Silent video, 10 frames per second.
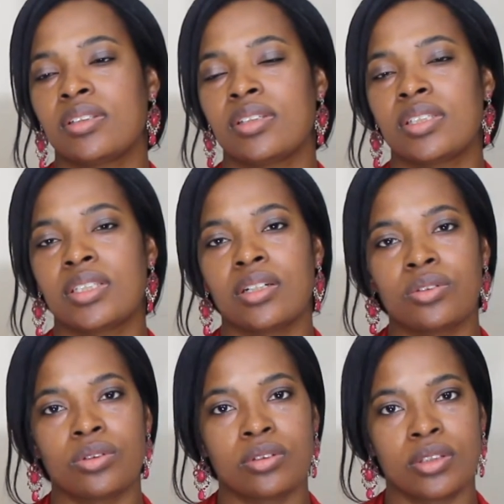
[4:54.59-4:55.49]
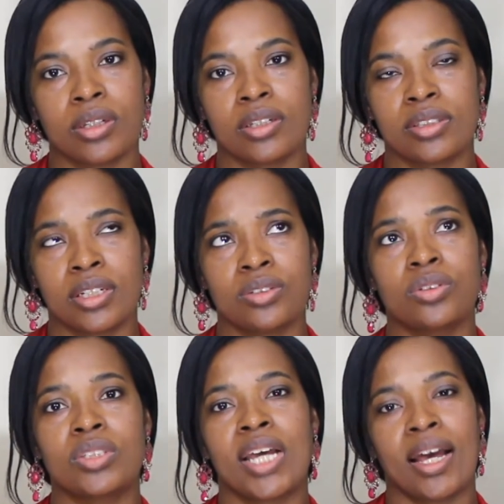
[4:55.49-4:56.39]

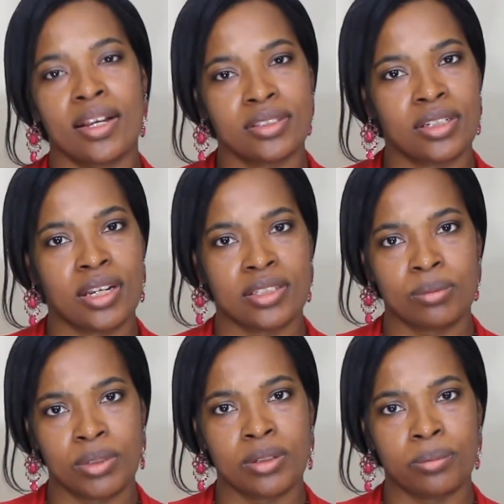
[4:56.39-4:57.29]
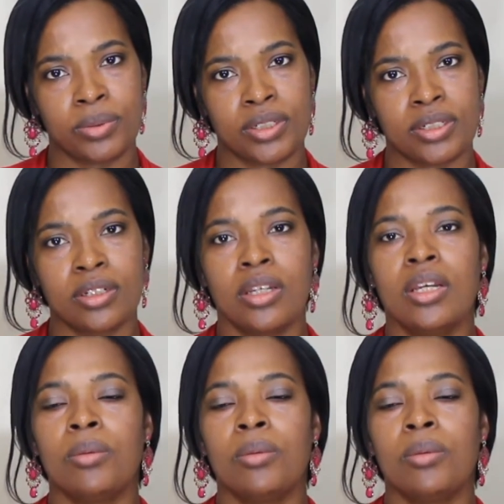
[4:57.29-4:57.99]
essential task that has to be completed,